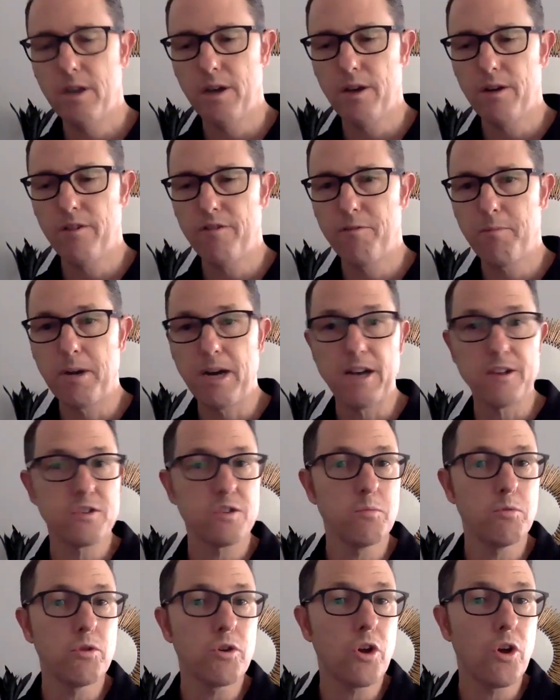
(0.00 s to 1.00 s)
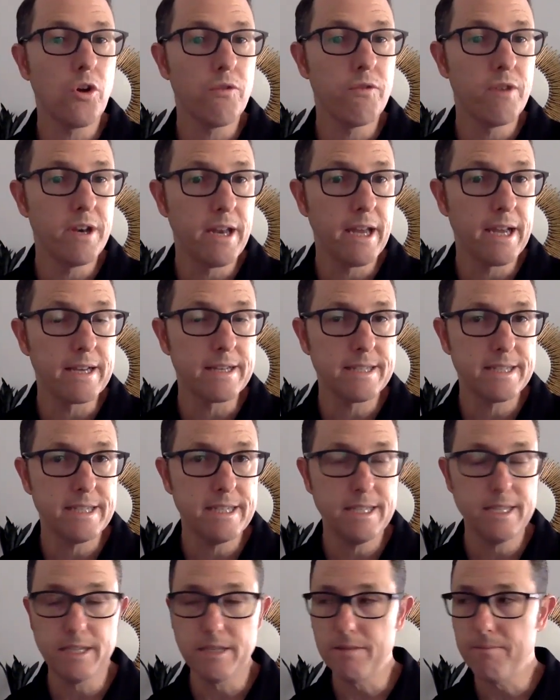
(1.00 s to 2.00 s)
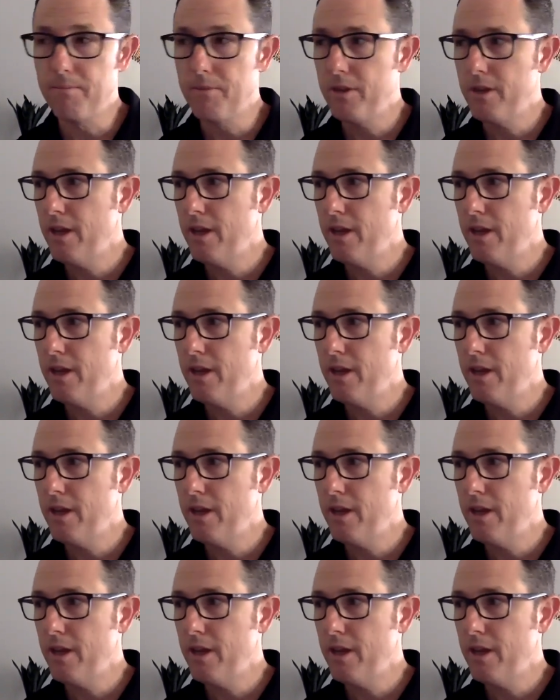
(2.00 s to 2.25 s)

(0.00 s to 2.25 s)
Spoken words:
of possible COVID-19.